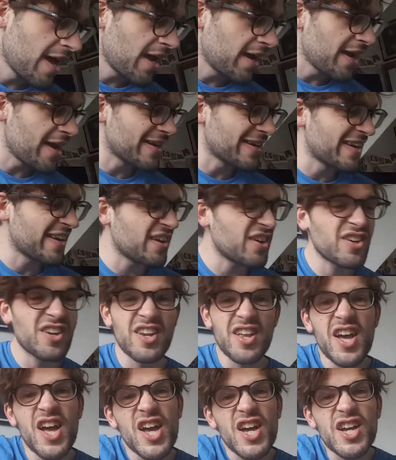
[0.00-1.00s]
like
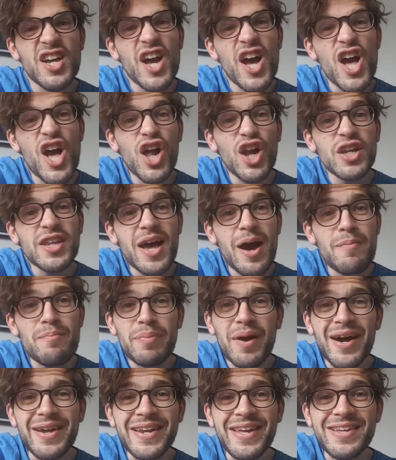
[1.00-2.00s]
little curled up
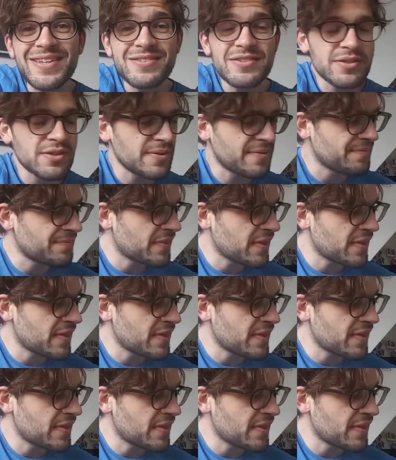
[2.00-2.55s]
bunnies.